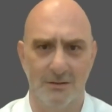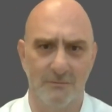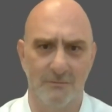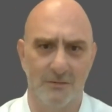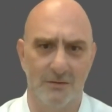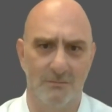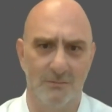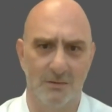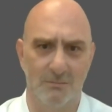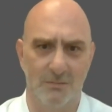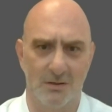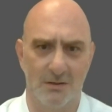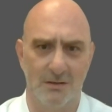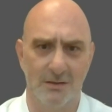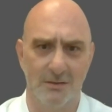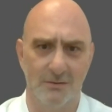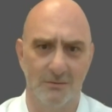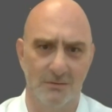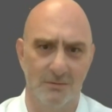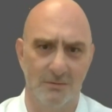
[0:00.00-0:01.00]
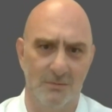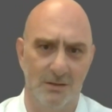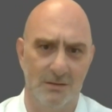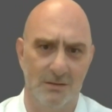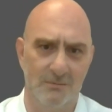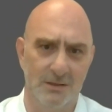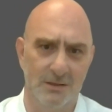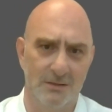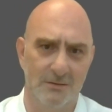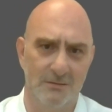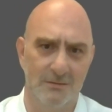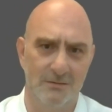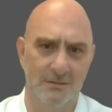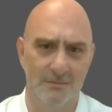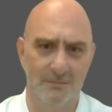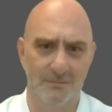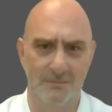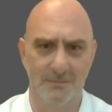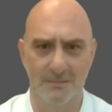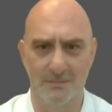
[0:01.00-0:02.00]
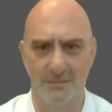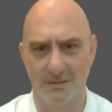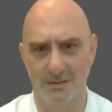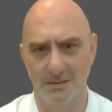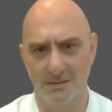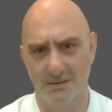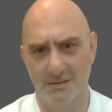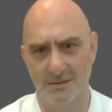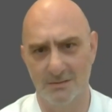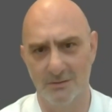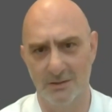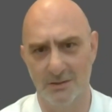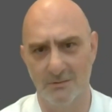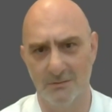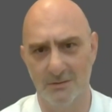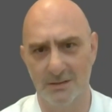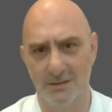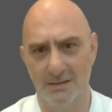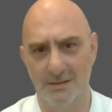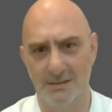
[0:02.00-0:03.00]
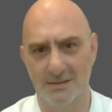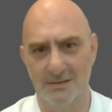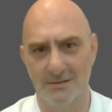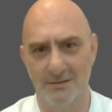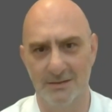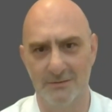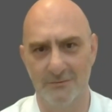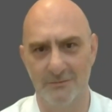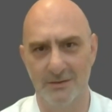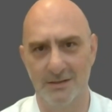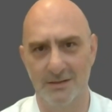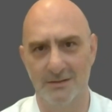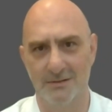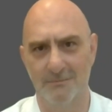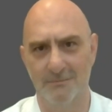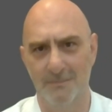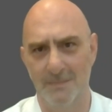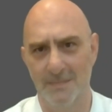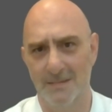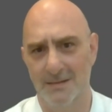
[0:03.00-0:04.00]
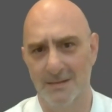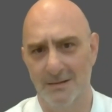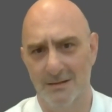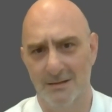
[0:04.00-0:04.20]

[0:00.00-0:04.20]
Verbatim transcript: come from a braai or a barbecue, as we call it in South Africa.